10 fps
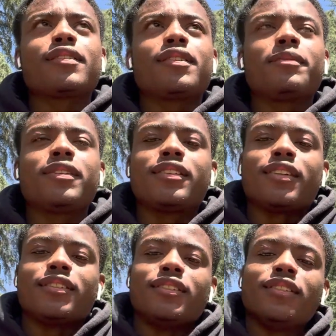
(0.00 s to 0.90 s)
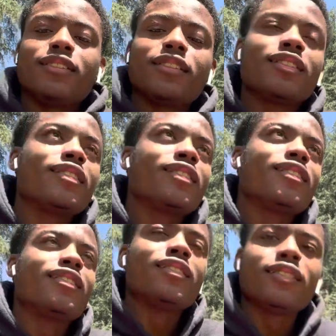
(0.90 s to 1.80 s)
I mean, like, look at,
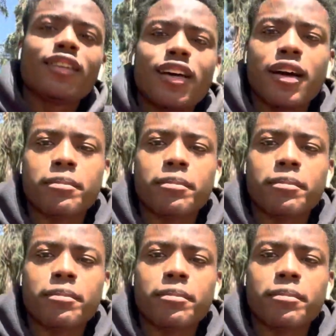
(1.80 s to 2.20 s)
look at how